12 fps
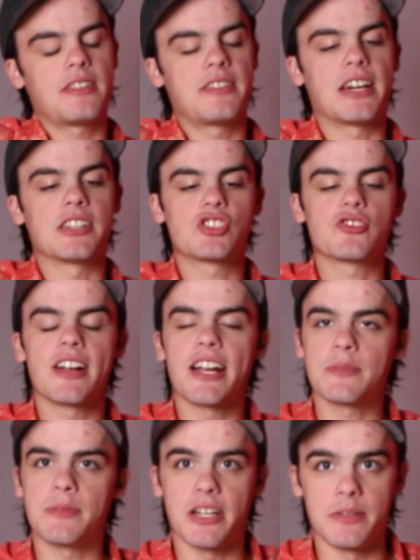that
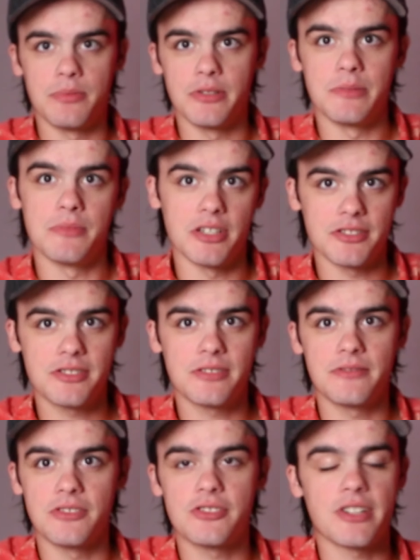trackpad, pretty
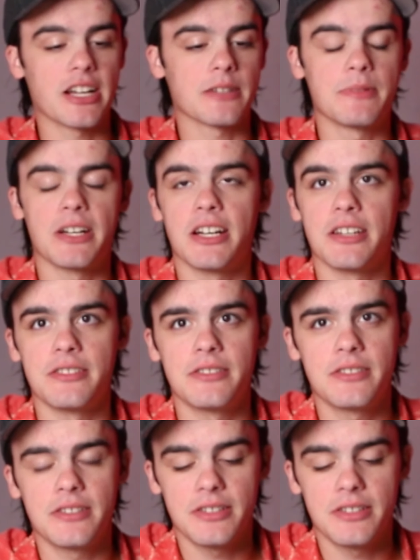much, the trackpad